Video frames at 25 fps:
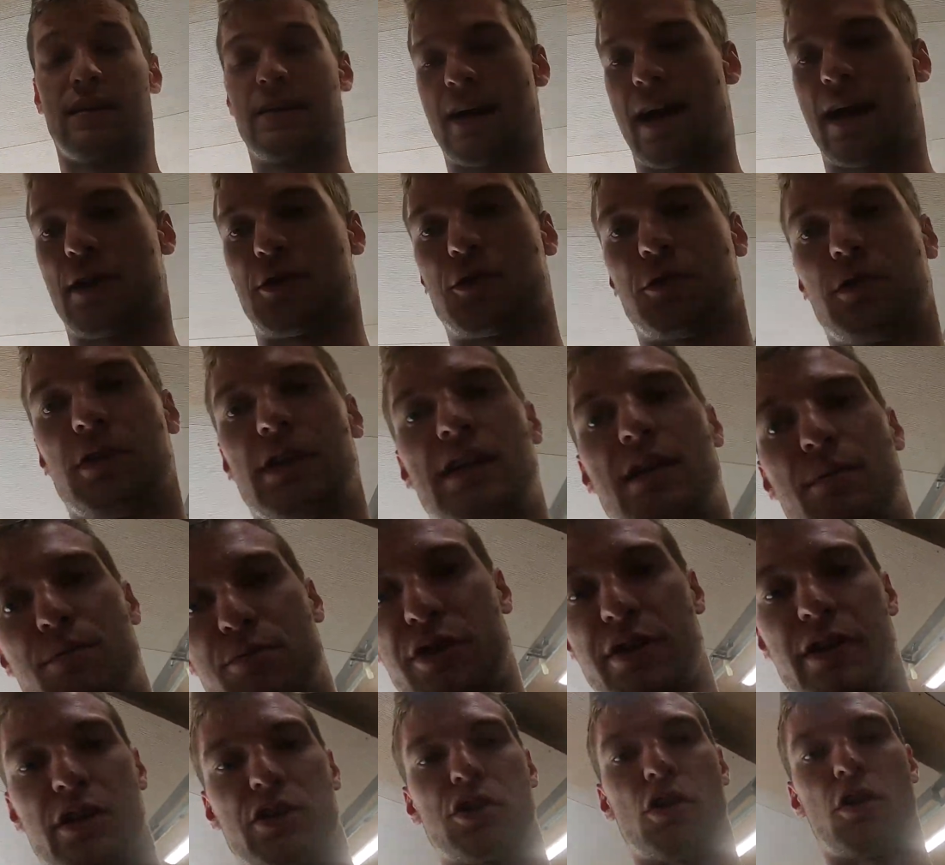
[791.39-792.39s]
Naturally didn't
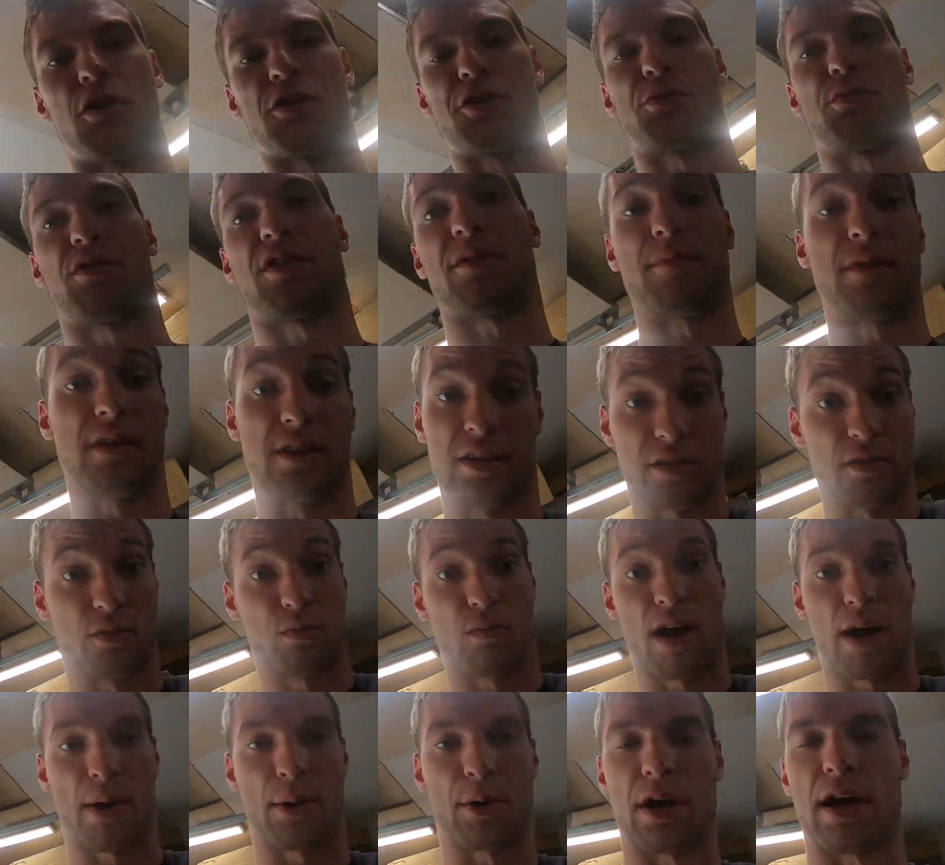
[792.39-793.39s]
bring a charger with me
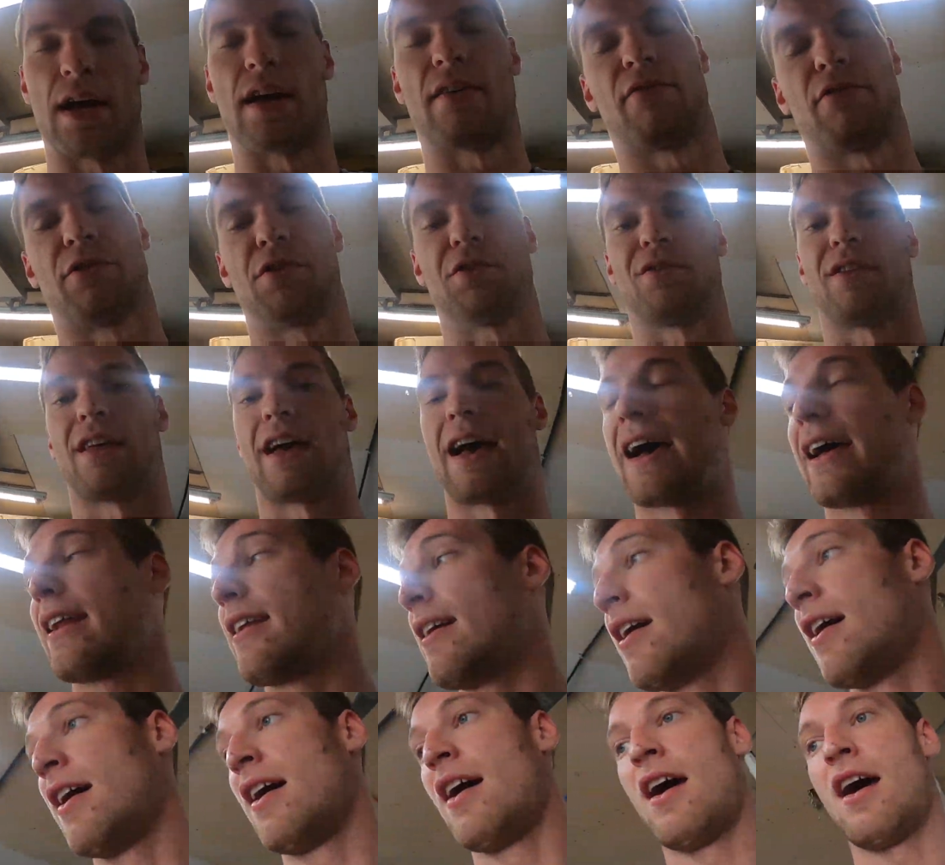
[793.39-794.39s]
because why would I ever do
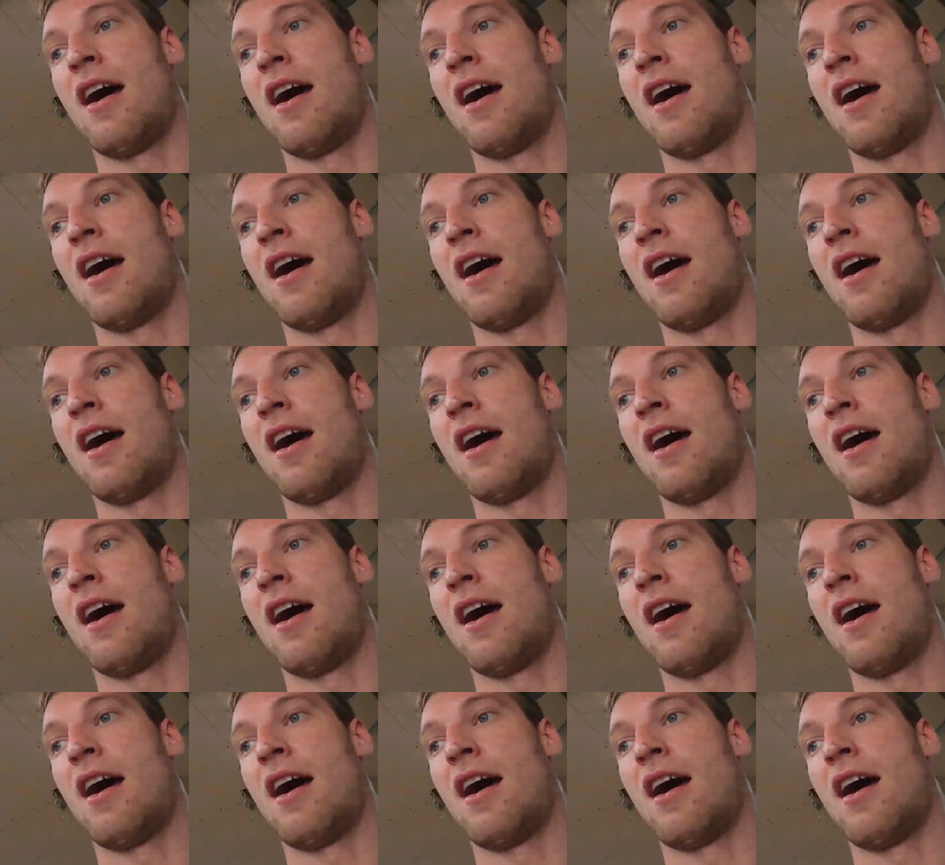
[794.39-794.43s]
that?